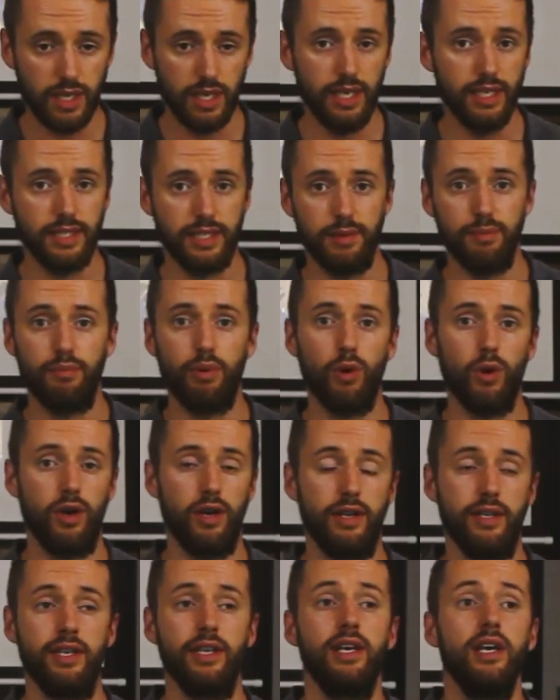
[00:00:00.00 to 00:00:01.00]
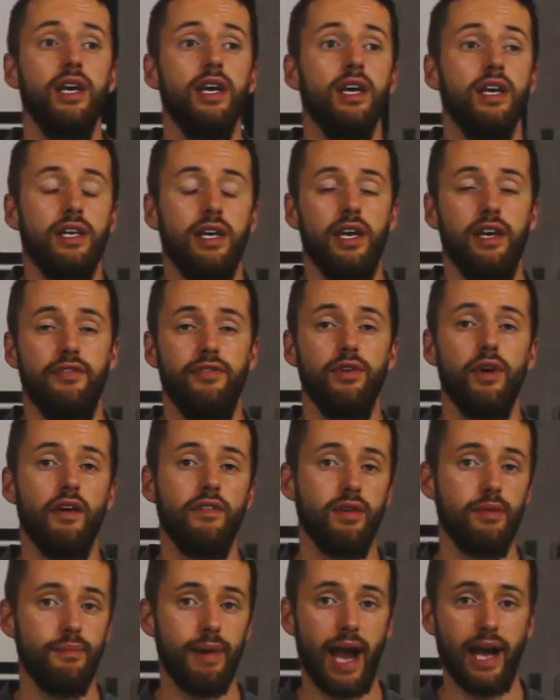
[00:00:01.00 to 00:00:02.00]
it's important, if you
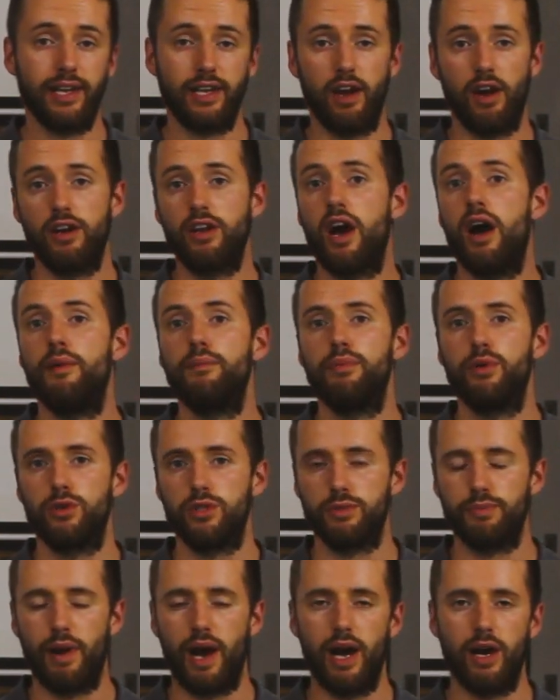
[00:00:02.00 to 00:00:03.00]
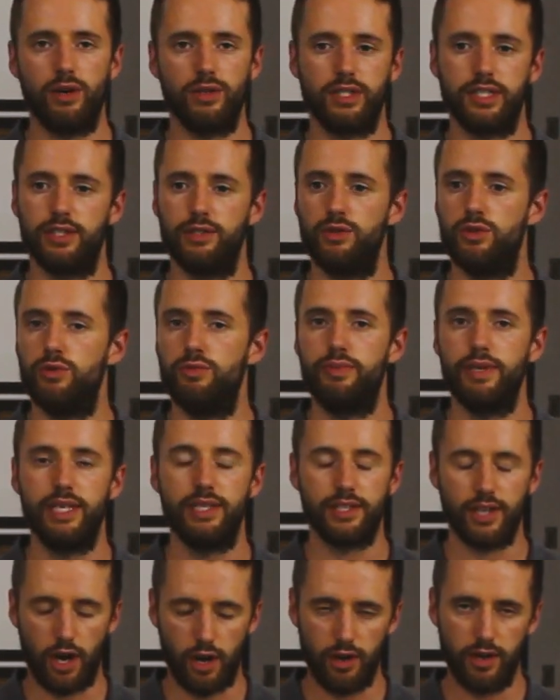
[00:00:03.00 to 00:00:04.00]
have a backyard compost pile, to be
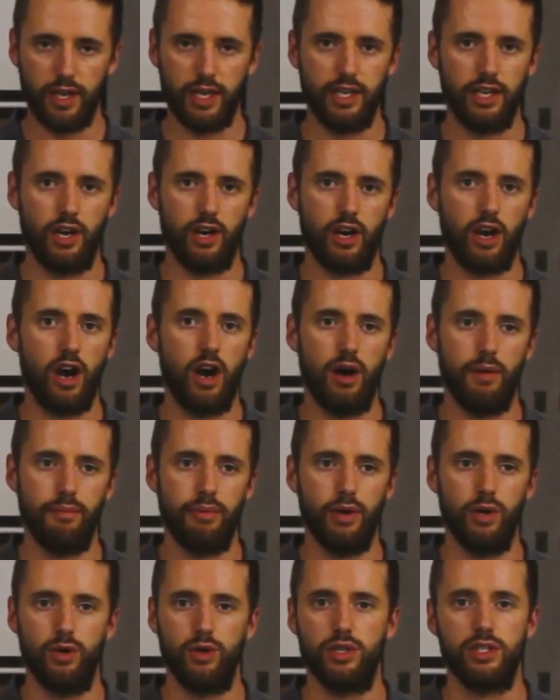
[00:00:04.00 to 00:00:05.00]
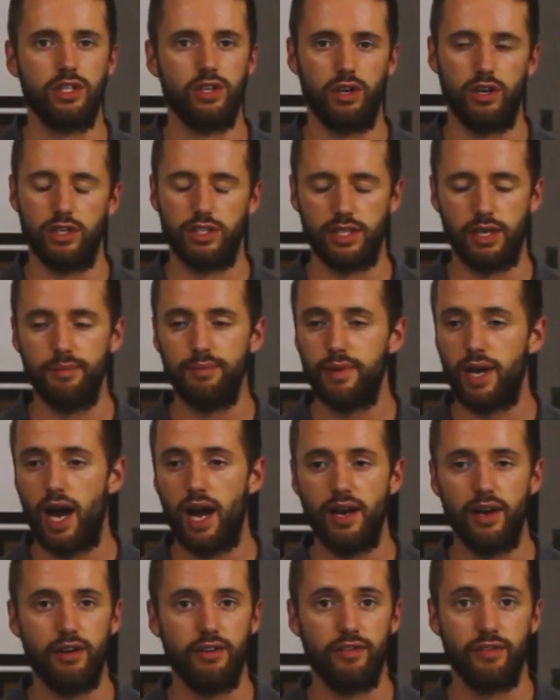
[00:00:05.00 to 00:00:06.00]
turning your compost or some
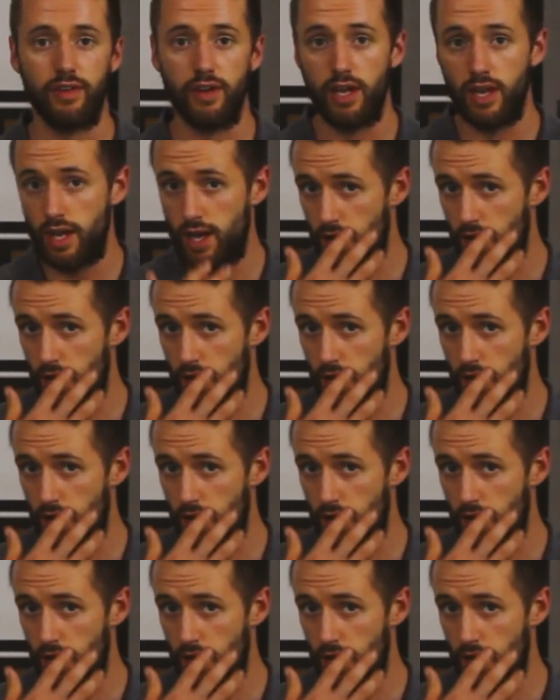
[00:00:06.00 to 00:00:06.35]
kind of